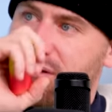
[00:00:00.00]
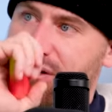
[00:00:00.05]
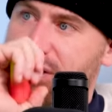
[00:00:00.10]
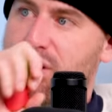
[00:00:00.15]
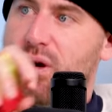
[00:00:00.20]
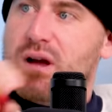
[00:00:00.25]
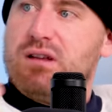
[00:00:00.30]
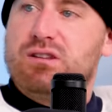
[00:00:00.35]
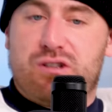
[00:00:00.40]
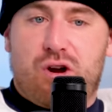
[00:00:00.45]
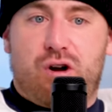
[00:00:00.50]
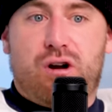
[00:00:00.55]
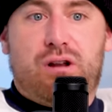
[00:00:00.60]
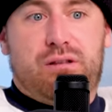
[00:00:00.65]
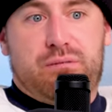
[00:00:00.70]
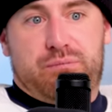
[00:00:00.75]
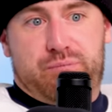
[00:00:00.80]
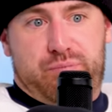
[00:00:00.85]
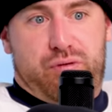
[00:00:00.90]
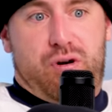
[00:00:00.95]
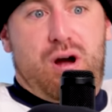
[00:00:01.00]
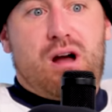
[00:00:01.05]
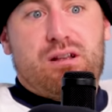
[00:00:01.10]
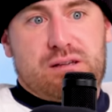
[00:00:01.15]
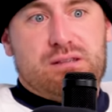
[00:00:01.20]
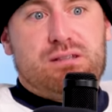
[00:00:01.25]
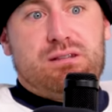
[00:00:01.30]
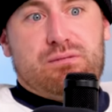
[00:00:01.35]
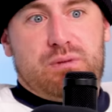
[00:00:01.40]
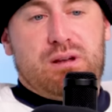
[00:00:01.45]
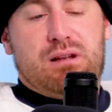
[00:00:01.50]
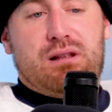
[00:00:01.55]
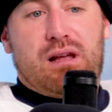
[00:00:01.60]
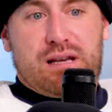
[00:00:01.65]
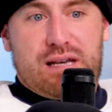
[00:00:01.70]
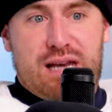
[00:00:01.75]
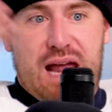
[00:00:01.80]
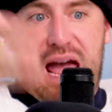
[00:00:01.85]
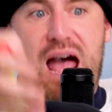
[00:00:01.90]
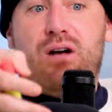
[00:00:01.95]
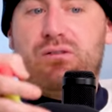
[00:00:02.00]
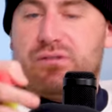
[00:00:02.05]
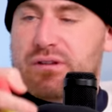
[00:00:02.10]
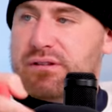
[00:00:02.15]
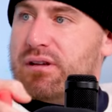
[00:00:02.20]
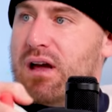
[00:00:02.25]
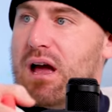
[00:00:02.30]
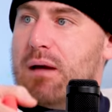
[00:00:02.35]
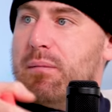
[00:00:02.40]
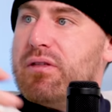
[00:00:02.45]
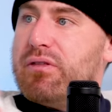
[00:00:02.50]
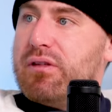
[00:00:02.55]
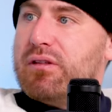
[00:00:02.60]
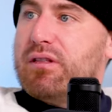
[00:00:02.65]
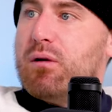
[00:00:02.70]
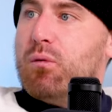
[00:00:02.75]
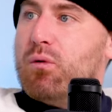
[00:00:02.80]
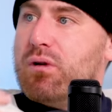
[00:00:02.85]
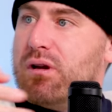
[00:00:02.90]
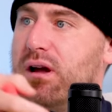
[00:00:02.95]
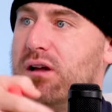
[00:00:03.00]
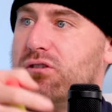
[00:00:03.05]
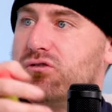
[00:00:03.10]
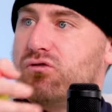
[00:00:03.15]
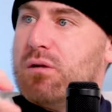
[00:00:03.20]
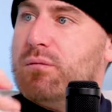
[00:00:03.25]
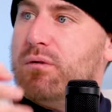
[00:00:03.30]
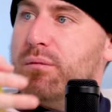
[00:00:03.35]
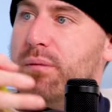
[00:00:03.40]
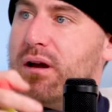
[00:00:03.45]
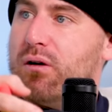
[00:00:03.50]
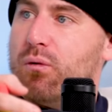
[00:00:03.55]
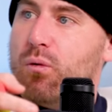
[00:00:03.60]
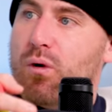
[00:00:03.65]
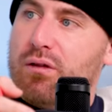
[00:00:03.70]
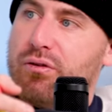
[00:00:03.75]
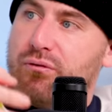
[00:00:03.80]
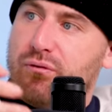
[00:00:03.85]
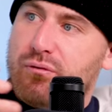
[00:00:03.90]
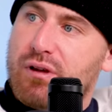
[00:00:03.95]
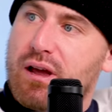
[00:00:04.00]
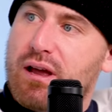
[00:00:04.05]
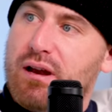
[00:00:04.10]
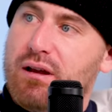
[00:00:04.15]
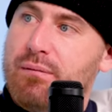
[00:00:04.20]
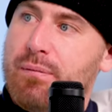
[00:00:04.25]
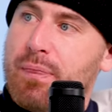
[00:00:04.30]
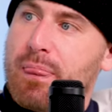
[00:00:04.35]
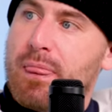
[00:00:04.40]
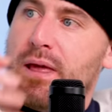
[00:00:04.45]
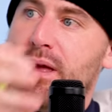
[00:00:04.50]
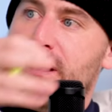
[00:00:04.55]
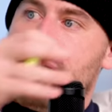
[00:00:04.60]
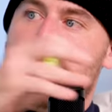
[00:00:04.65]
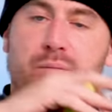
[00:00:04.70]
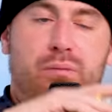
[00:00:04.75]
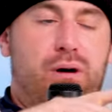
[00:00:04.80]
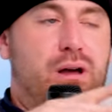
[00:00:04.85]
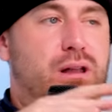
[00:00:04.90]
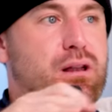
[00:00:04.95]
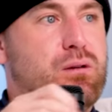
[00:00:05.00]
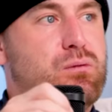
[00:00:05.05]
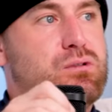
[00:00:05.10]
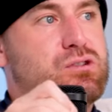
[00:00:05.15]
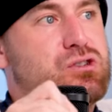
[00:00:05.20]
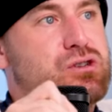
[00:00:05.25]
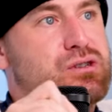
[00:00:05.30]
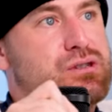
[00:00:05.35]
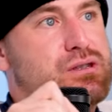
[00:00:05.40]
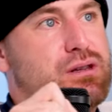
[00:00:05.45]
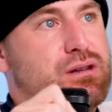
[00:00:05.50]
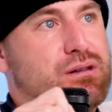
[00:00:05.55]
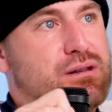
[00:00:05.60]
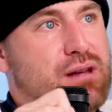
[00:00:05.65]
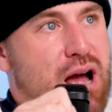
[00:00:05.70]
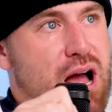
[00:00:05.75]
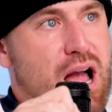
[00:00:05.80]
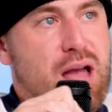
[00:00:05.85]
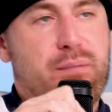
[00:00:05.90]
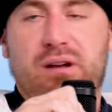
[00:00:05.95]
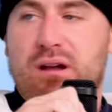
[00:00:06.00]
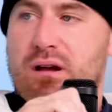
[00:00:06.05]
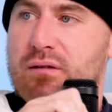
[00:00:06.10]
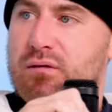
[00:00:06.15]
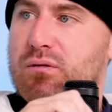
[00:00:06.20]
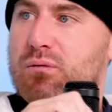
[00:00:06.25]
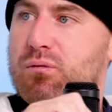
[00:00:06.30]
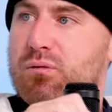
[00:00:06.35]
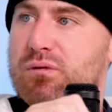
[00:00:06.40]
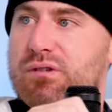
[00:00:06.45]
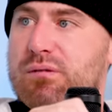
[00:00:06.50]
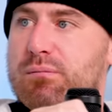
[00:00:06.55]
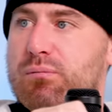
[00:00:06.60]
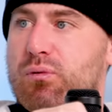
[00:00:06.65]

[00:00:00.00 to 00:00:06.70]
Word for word: you know, I started the process of being like, now's the time. I think they would have got Trump no matter what through Dana, but it was just the timing of it was.